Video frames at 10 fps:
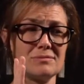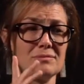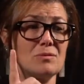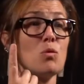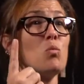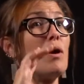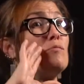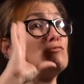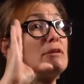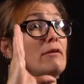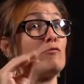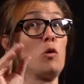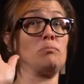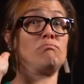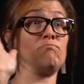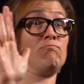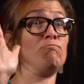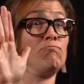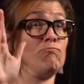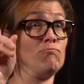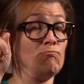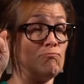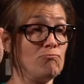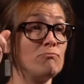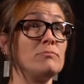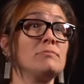And I do remember there was one presenter